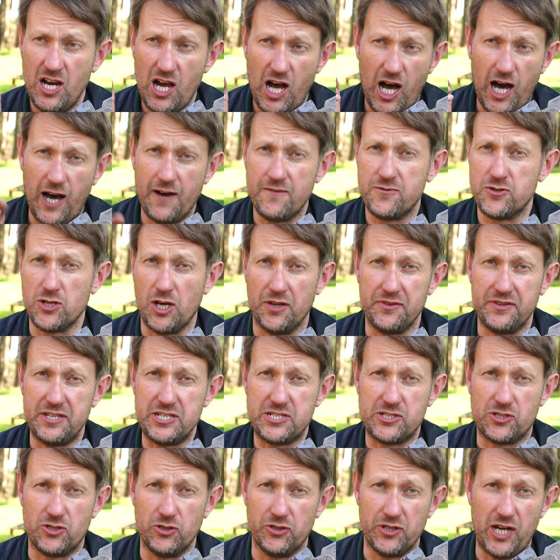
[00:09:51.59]
I've shot
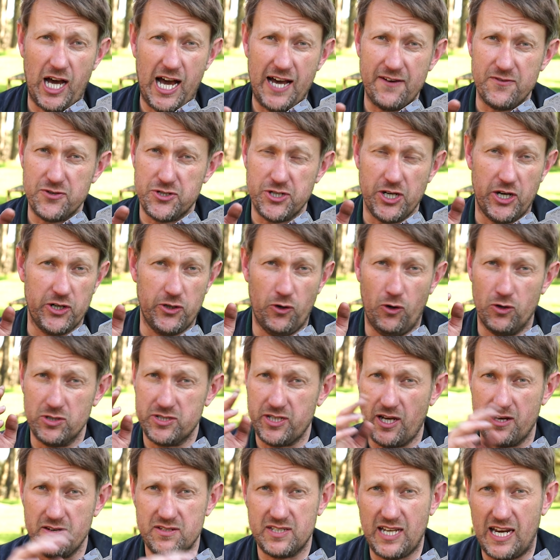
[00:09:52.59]
this gun, I haven't shot an
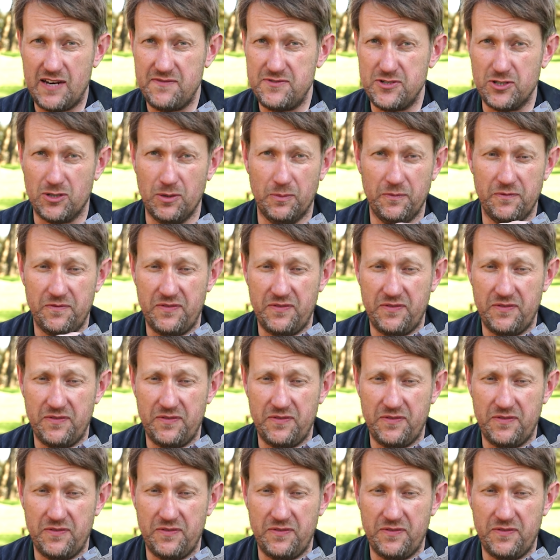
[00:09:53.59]
auto safety gun